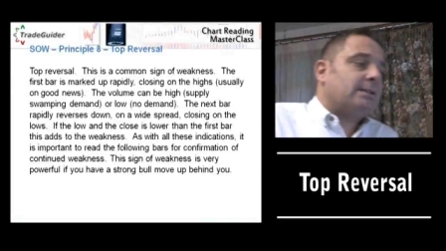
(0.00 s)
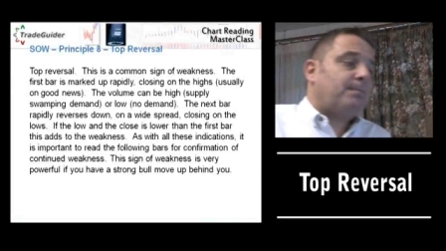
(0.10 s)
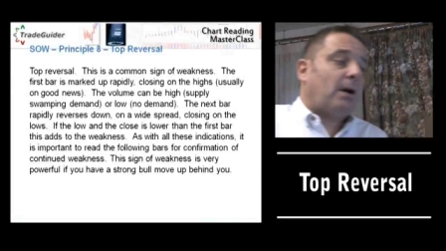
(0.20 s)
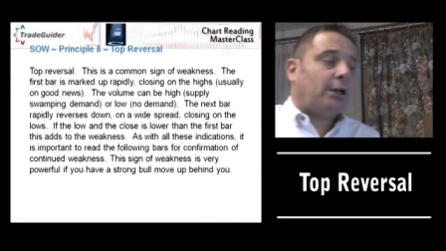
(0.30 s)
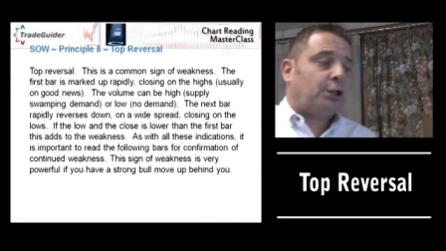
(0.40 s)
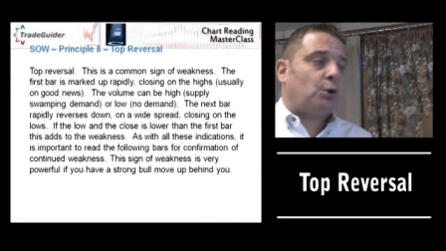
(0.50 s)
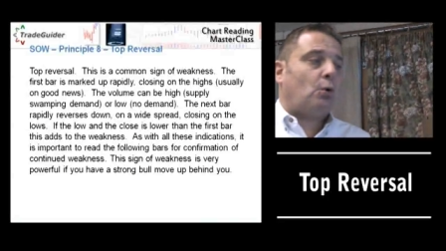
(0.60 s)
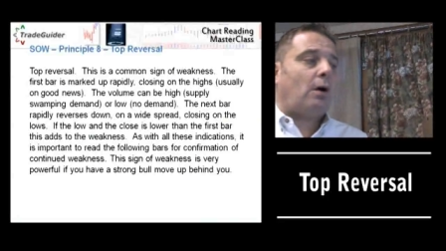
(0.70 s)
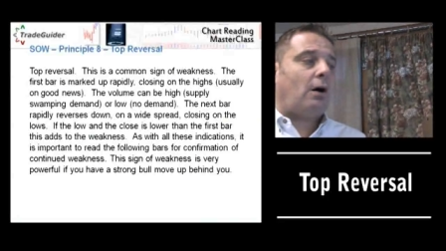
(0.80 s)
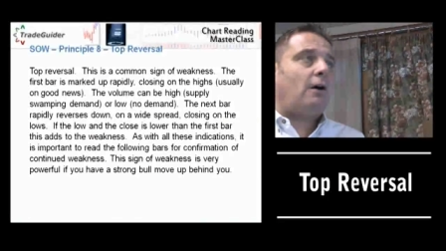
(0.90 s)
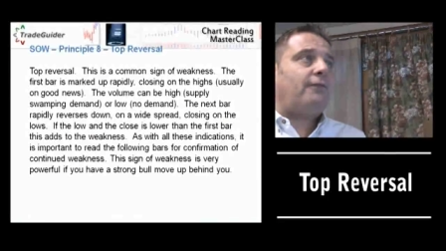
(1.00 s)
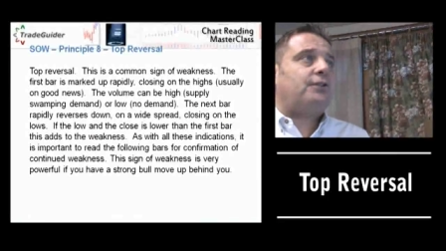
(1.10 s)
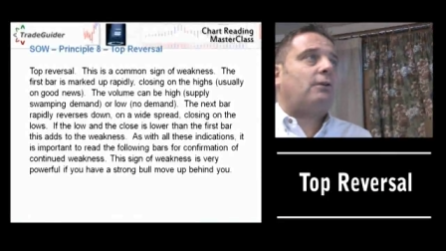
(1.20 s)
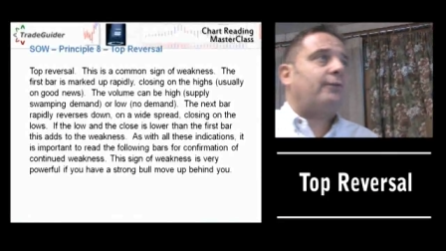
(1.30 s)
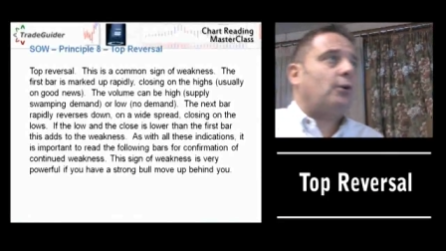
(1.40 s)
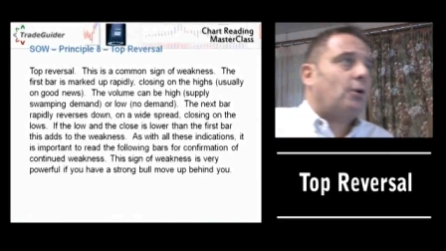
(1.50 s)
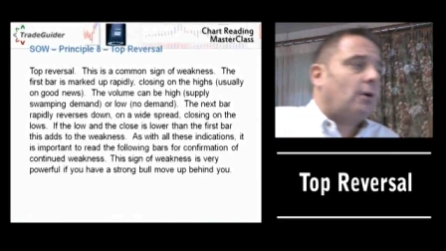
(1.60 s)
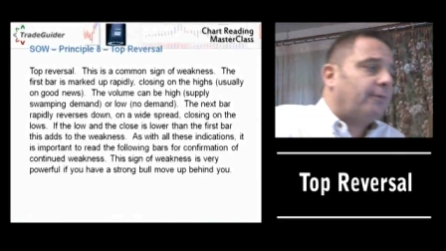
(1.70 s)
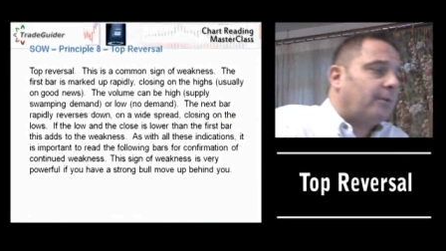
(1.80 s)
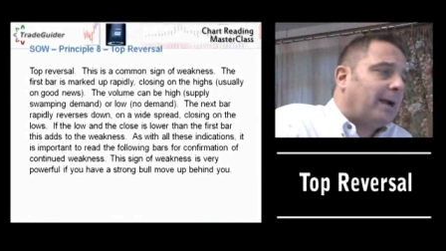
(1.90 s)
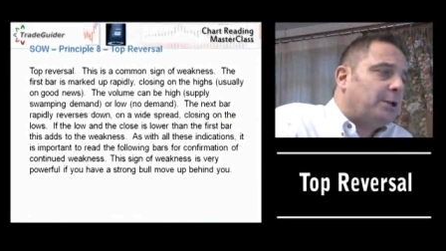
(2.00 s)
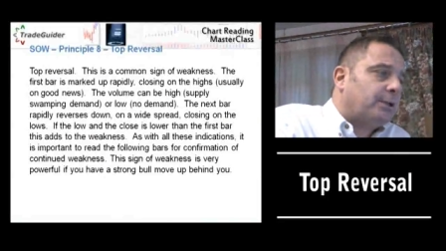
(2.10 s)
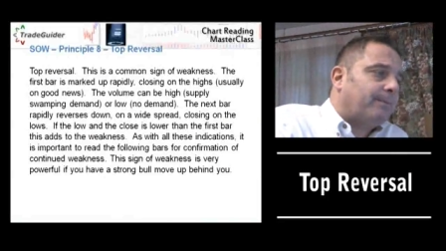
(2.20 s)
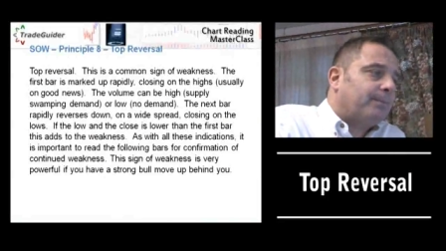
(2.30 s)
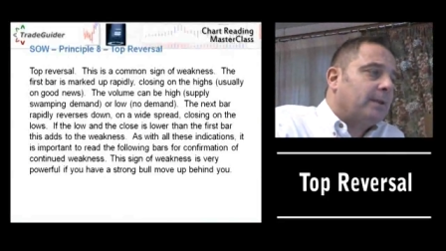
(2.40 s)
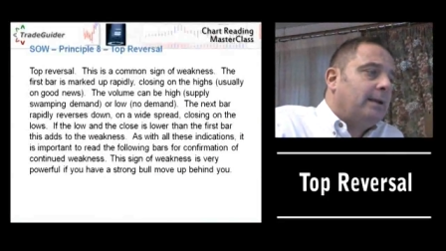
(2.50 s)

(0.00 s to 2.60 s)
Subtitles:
but I short after I've got confirmation.